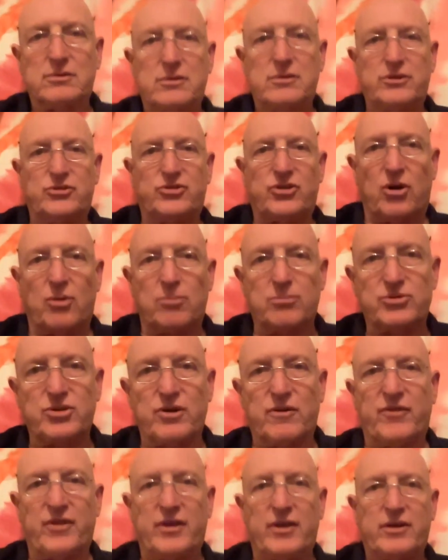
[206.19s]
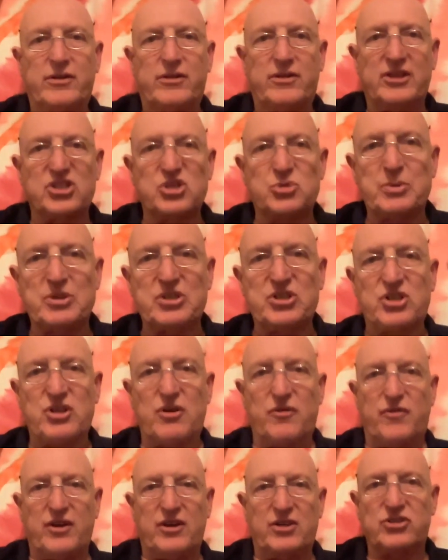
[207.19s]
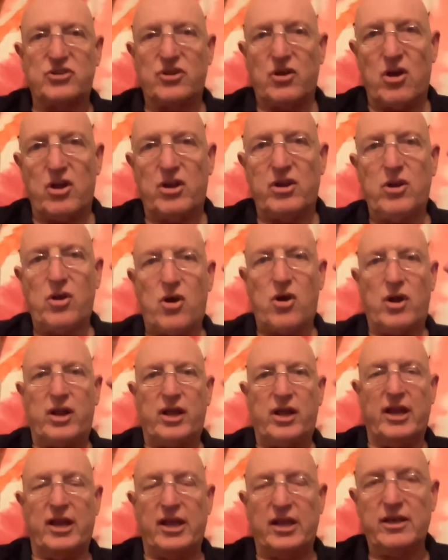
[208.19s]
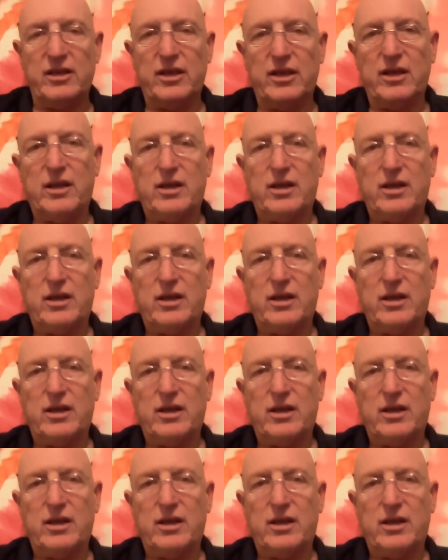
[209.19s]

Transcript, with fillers: in terms of the the specifics on on hitting.